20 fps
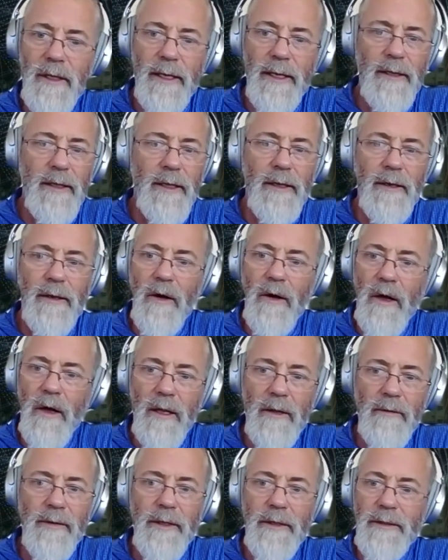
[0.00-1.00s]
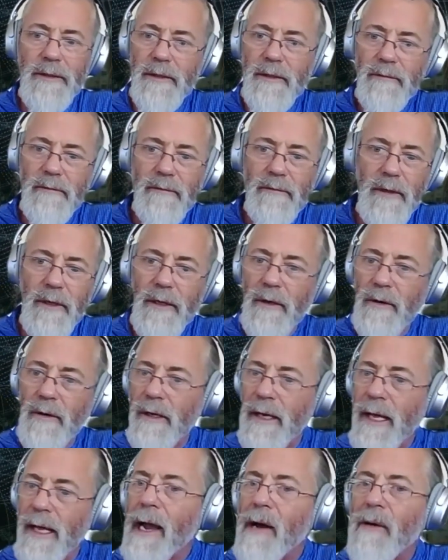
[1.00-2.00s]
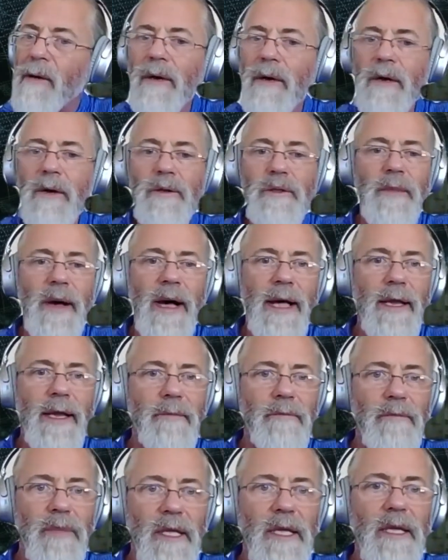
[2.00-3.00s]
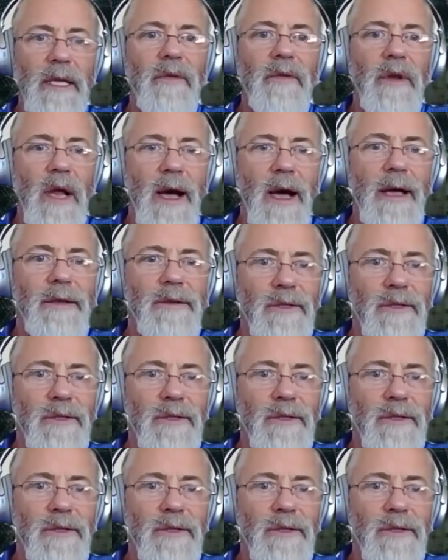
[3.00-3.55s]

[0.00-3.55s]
Like like all of this, and you know, an hour goes by in a blink of an eye.